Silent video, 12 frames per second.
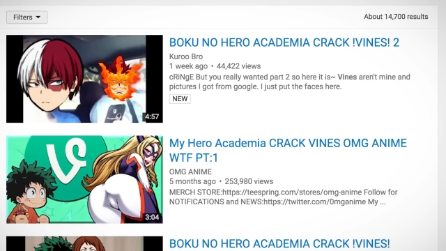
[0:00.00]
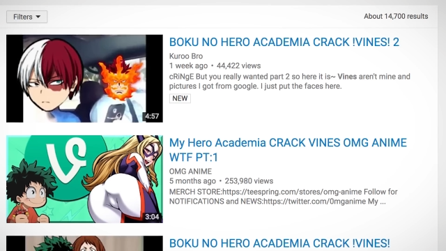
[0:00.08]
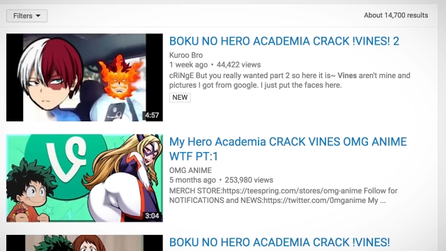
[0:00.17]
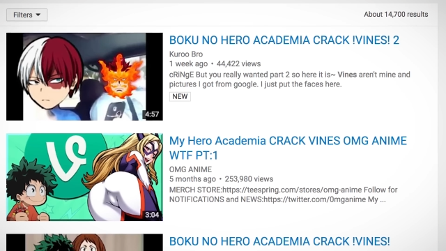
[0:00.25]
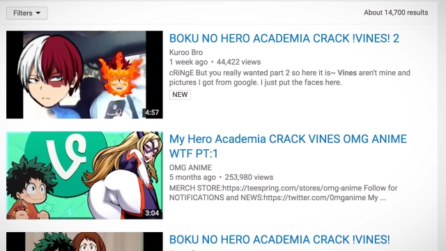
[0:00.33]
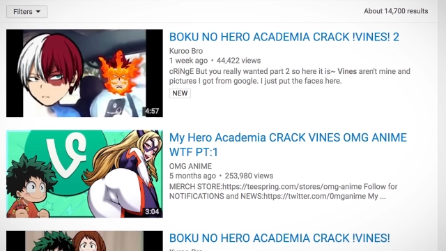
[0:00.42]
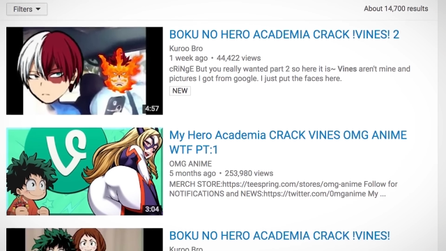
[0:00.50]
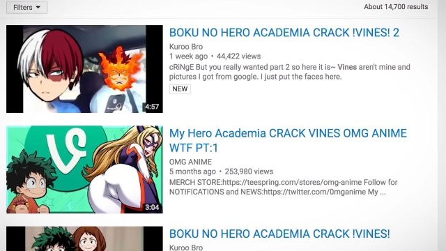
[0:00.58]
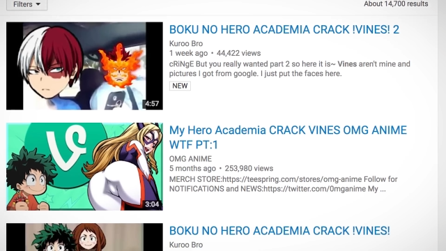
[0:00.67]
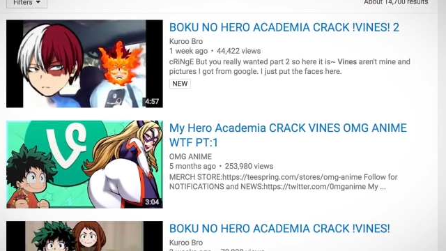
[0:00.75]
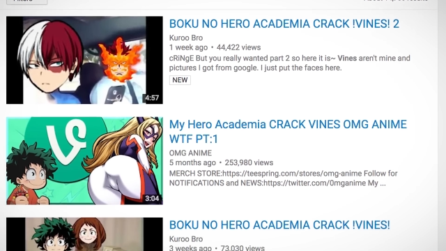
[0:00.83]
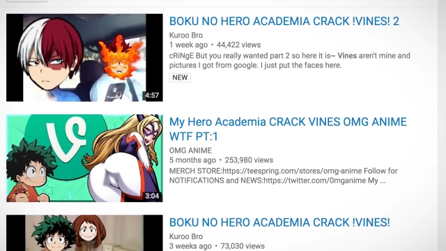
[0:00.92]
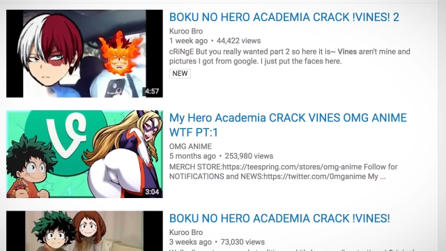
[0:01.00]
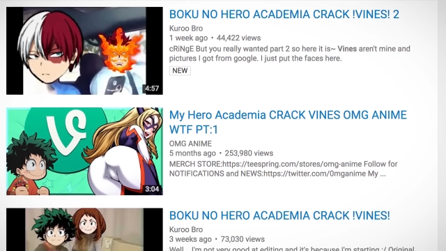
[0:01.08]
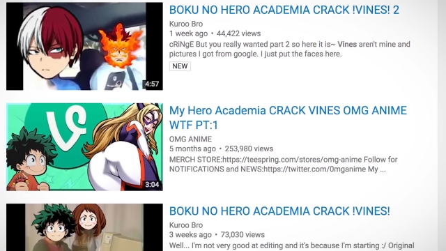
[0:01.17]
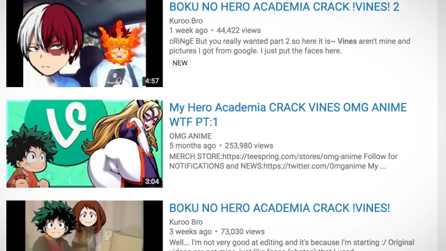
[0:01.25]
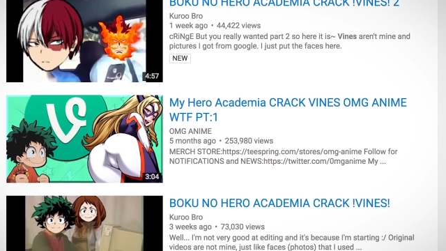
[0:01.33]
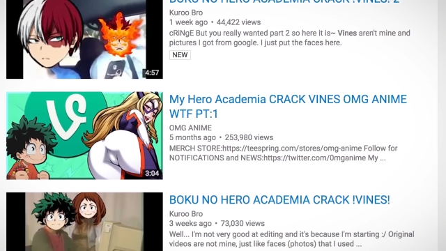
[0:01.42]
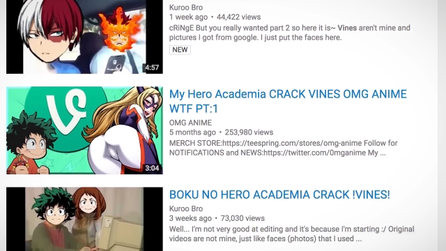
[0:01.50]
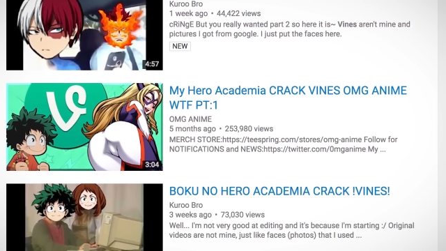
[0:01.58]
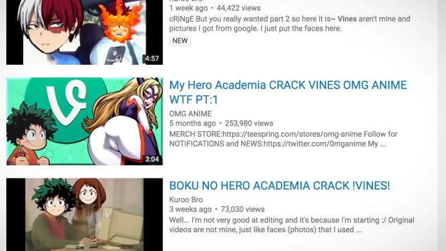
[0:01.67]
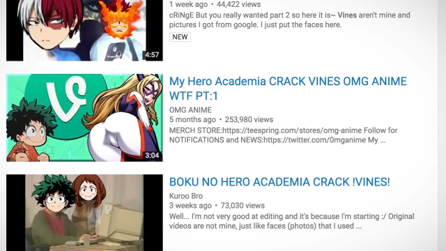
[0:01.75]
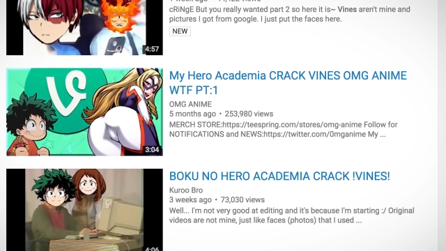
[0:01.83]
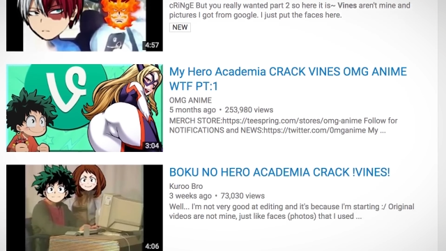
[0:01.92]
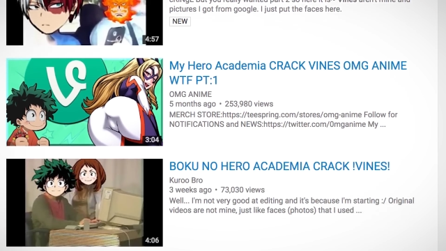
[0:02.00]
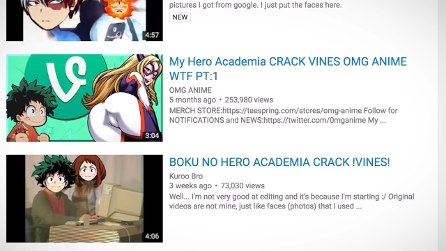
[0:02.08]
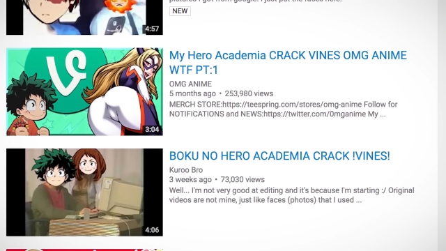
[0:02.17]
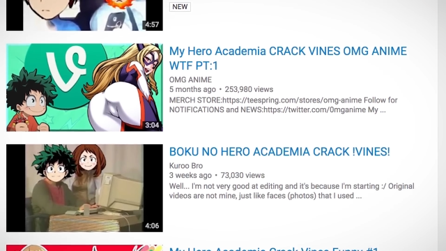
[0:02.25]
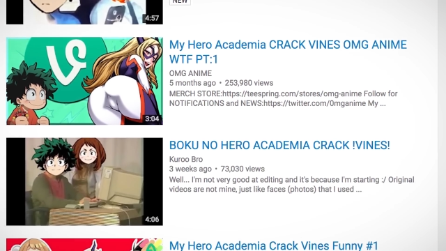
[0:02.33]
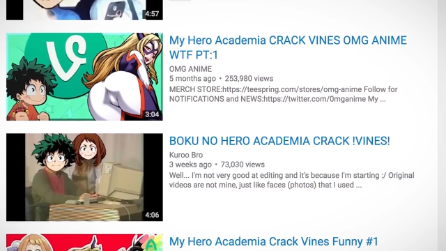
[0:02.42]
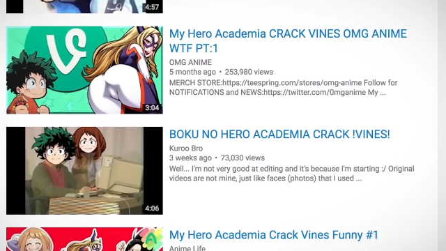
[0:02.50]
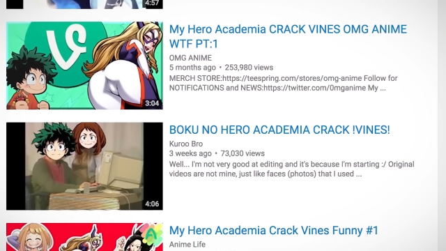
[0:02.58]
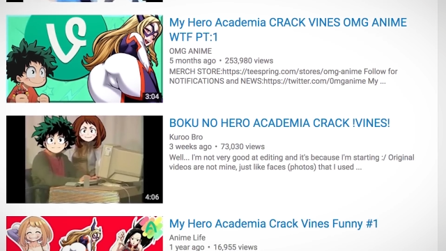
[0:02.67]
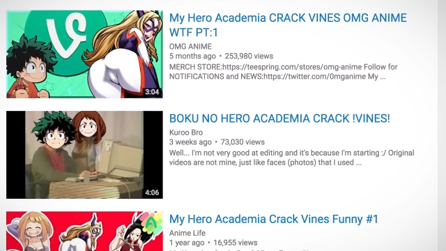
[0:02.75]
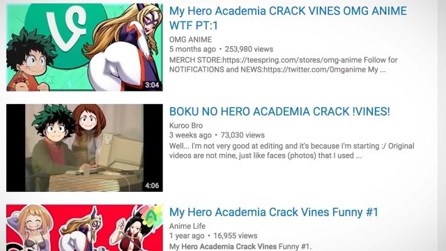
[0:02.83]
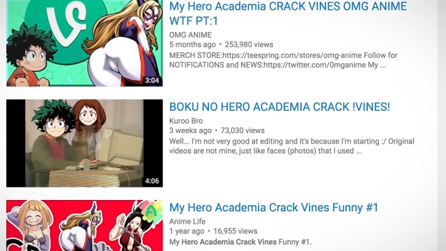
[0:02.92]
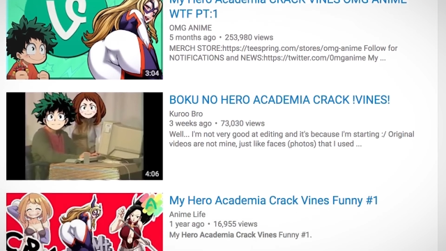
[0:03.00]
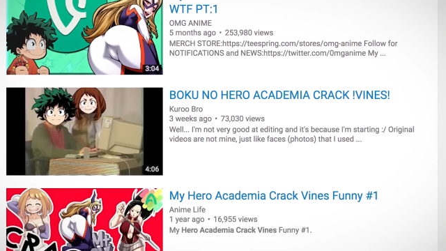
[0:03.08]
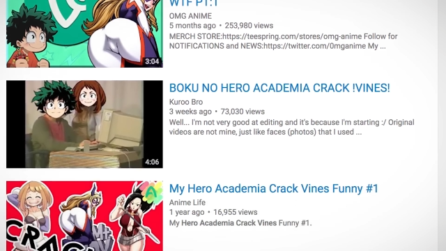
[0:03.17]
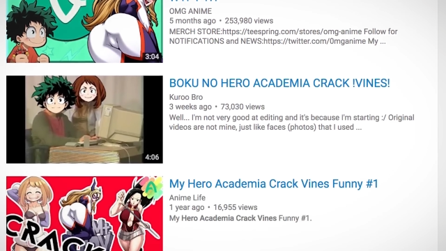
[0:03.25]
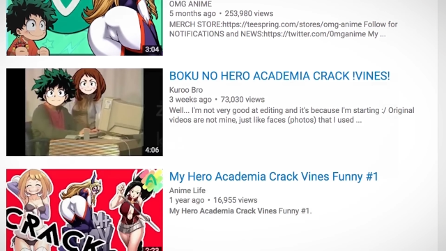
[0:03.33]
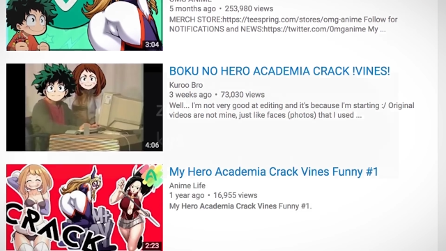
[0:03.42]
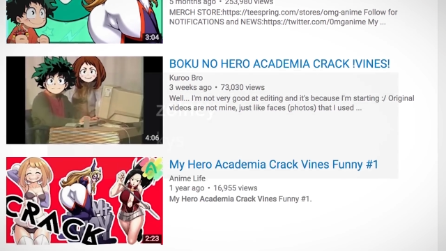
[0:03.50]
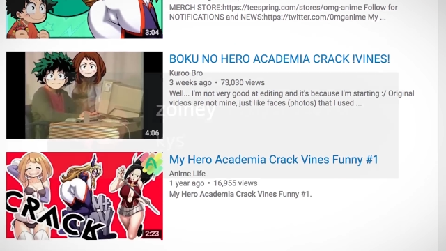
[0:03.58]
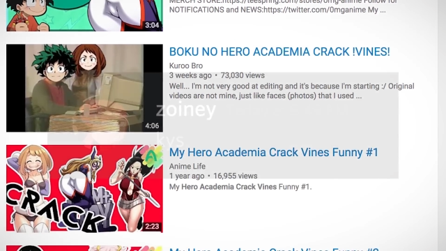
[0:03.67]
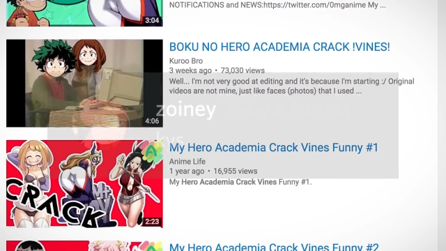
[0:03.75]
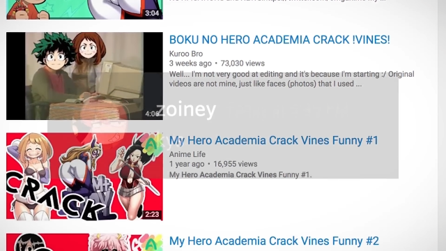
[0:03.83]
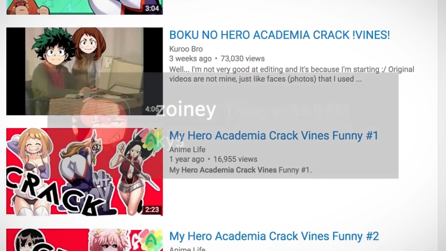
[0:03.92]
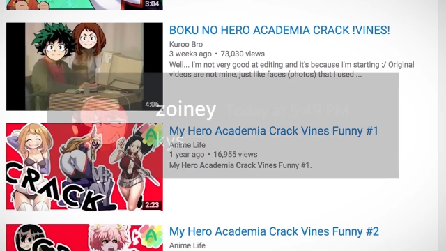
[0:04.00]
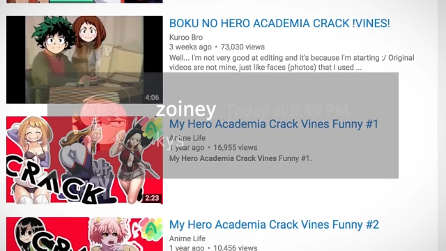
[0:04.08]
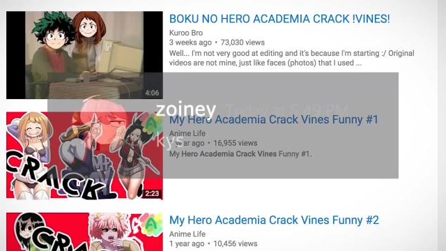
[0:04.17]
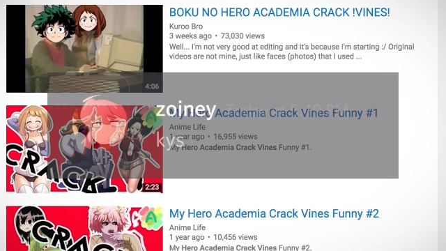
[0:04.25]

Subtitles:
[unreadable: no face in view]